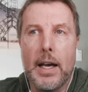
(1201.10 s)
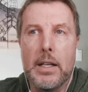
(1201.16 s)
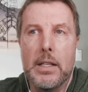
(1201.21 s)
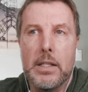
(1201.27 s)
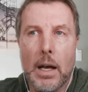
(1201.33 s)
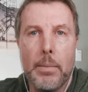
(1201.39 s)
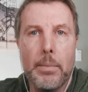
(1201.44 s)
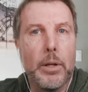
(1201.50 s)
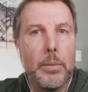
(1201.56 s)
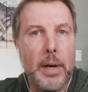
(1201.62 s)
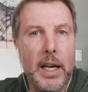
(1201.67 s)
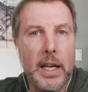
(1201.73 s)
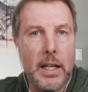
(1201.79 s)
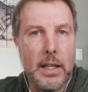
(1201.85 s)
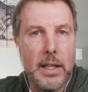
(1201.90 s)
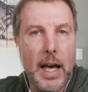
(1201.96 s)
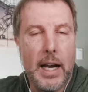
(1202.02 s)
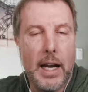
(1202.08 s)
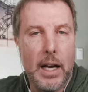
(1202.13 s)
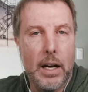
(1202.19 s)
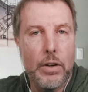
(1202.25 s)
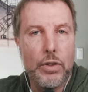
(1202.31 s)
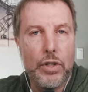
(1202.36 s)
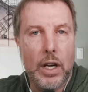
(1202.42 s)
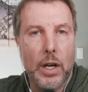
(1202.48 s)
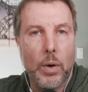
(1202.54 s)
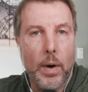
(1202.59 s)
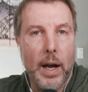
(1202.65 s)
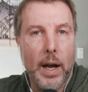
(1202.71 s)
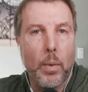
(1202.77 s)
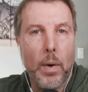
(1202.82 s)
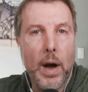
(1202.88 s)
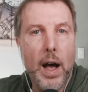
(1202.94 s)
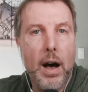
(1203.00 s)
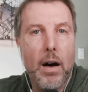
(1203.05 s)
sublimated that energy quite
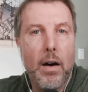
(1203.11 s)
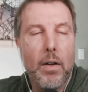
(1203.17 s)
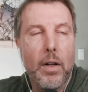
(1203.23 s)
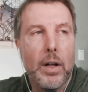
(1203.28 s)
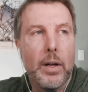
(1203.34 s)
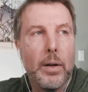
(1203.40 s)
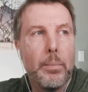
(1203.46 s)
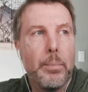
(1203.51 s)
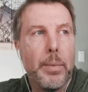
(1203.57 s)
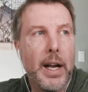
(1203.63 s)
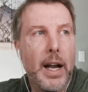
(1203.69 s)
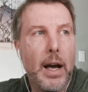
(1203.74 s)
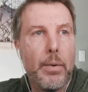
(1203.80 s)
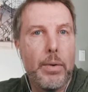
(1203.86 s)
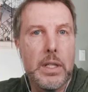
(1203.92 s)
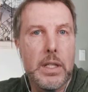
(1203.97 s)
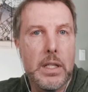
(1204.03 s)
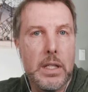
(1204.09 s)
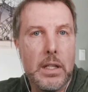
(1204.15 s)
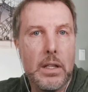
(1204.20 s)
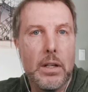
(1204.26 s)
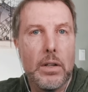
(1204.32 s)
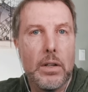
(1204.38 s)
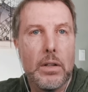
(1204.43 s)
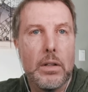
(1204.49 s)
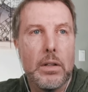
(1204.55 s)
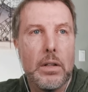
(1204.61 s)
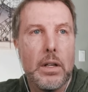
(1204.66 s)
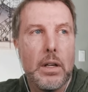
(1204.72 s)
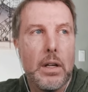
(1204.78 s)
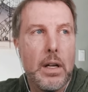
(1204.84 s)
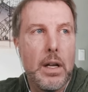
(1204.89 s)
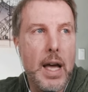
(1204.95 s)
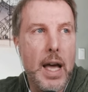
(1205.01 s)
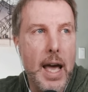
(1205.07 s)
well, but I was still
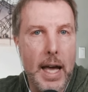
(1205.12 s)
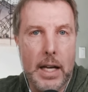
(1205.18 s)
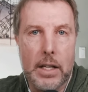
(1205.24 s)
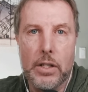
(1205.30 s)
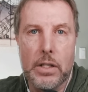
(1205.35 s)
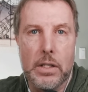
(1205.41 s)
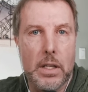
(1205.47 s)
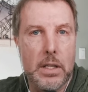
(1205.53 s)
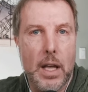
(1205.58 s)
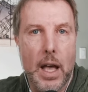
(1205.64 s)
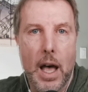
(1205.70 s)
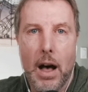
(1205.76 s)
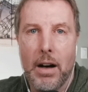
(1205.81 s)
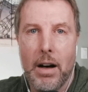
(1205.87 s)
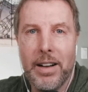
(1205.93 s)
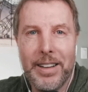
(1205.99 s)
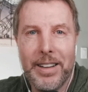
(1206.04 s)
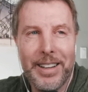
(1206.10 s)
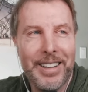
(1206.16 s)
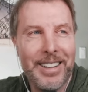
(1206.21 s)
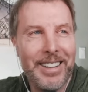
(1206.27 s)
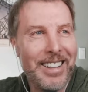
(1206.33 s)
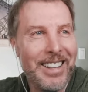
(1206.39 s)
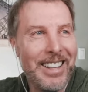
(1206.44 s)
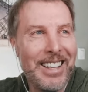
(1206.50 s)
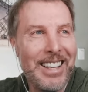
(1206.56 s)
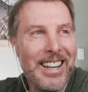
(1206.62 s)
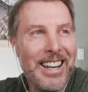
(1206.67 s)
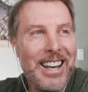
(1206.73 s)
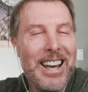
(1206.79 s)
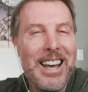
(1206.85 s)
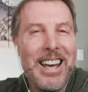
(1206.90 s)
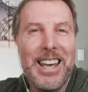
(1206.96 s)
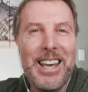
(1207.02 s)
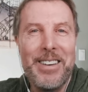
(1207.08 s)
anxious as hell.
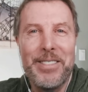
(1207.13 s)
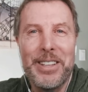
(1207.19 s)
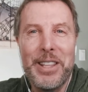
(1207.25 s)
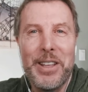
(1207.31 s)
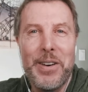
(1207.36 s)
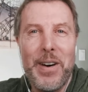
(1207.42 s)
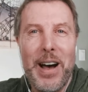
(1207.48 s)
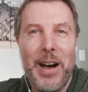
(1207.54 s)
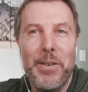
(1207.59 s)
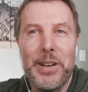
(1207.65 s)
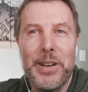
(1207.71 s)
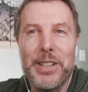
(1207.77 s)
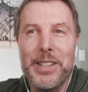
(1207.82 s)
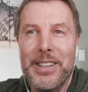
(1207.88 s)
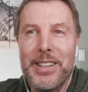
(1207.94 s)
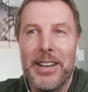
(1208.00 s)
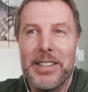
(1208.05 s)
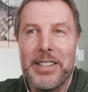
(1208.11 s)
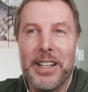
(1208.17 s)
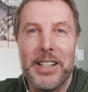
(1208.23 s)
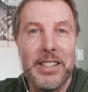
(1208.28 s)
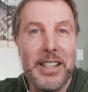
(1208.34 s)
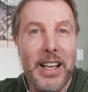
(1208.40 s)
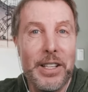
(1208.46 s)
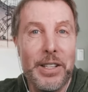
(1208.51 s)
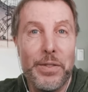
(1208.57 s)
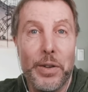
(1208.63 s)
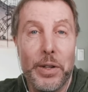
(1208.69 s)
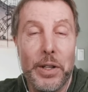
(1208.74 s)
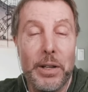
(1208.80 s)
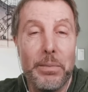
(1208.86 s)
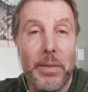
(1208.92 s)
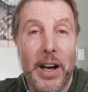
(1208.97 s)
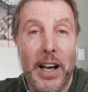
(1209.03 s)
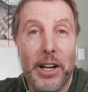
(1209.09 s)
Even though I was successful
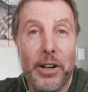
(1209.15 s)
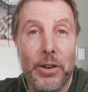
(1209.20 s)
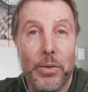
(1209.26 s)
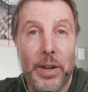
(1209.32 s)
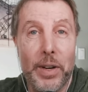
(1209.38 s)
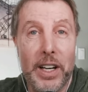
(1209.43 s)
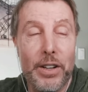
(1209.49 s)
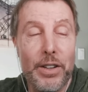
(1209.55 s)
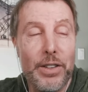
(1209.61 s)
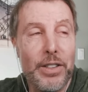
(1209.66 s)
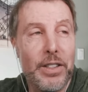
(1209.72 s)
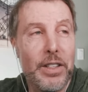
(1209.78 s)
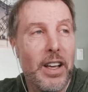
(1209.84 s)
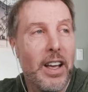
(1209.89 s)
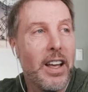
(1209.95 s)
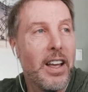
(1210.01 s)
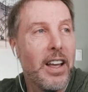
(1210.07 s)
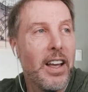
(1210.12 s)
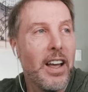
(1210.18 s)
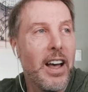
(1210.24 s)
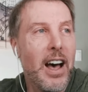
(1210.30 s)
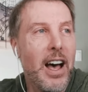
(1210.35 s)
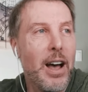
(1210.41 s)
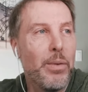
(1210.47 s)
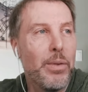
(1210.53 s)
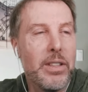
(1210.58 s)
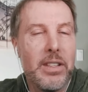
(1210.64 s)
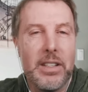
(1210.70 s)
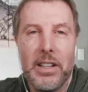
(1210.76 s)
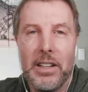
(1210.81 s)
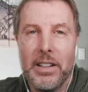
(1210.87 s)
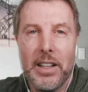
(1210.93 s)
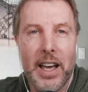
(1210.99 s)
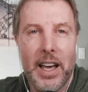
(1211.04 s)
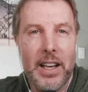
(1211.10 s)
in my careers, I was
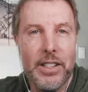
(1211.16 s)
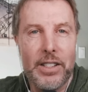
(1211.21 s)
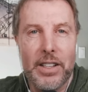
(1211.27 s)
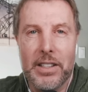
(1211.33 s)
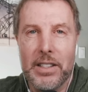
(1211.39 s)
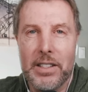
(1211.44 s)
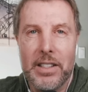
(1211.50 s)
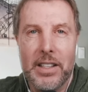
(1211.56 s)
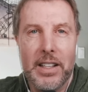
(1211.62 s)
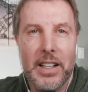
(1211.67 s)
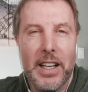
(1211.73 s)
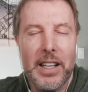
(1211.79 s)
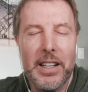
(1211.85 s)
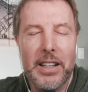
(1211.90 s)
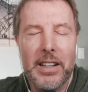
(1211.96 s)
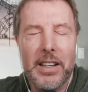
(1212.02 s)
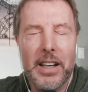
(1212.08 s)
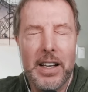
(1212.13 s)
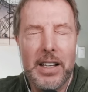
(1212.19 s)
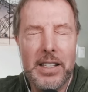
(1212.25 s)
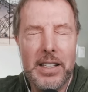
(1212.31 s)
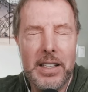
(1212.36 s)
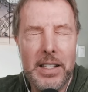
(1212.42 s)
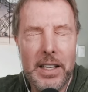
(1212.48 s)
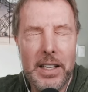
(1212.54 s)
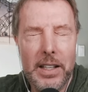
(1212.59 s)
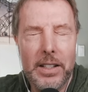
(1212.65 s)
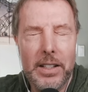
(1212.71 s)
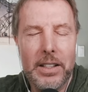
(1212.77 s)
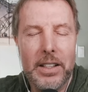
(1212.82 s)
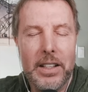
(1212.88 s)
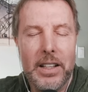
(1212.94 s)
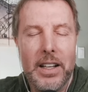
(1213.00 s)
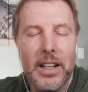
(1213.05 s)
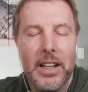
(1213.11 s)
still anxious. Like I
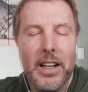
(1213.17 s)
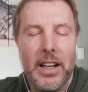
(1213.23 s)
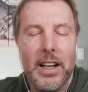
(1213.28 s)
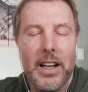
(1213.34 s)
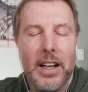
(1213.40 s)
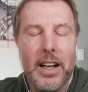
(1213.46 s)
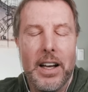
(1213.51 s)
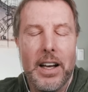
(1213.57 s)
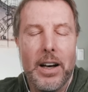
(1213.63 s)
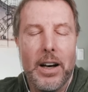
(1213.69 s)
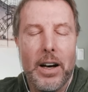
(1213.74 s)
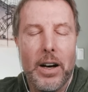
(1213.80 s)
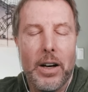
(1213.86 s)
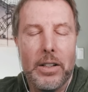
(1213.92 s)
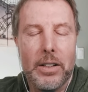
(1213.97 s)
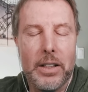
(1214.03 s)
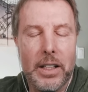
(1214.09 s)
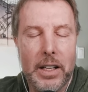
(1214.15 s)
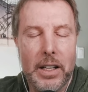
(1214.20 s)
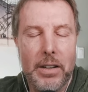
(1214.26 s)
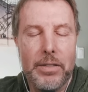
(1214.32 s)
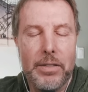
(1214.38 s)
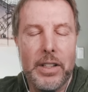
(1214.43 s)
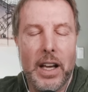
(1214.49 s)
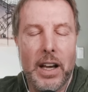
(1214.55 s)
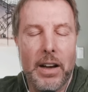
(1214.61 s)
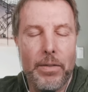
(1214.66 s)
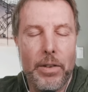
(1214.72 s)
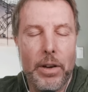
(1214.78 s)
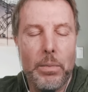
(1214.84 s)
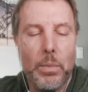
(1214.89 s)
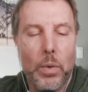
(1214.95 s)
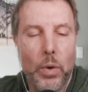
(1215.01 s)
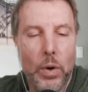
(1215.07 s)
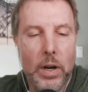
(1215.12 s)
still lived every
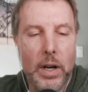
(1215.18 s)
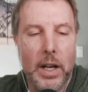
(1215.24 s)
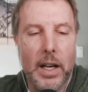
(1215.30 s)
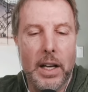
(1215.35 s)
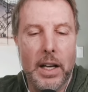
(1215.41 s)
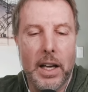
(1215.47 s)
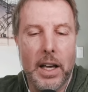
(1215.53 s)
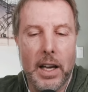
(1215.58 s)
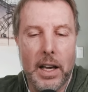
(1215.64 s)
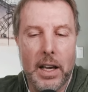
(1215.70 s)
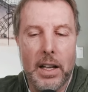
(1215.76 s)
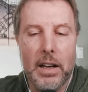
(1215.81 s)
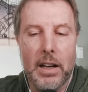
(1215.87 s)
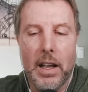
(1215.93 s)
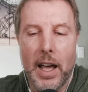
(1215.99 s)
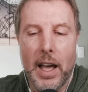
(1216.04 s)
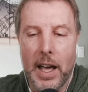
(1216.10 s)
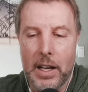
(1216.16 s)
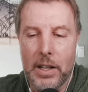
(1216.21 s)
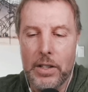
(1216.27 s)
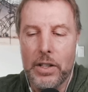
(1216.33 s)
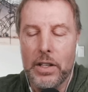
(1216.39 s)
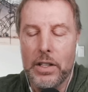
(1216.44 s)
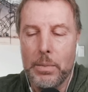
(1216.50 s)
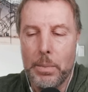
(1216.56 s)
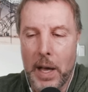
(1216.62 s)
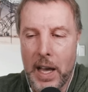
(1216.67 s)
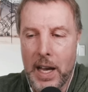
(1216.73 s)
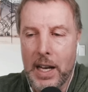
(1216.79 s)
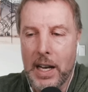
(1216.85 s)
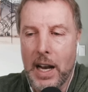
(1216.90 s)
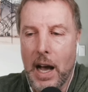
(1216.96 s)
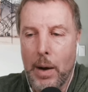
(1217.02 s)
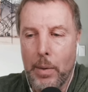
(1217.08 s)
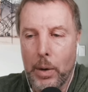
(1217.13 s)
morning in anxious
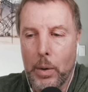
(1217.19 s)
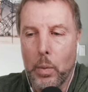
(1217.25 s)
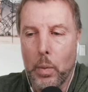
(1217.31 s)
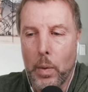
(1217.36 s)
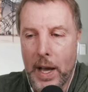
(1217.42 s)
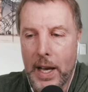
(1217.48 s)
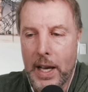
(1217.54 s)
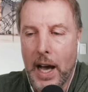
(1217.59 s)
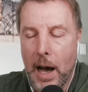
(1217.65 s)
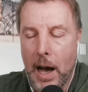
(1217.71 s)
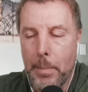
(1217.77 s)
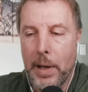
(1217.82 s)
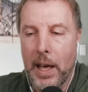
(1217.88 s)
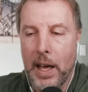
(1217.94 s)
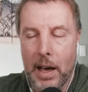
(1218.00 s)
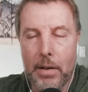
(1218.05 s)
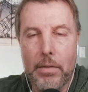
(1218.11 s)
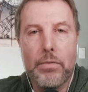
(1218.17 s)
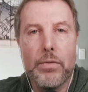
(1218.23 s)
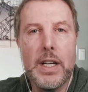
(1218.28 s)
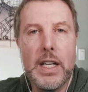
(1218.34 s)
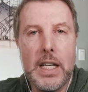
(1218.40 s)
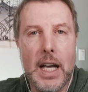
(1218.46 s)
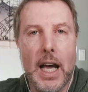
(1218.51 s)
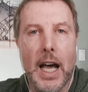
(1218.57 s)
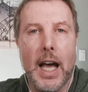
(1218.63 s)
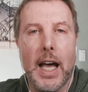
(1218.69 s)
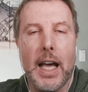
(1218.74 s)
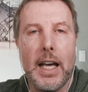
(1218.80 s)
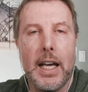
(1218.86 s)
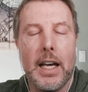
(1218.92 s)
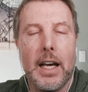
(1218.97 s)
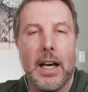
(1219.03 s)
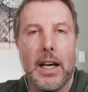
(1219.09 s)
pain. I would wake up every day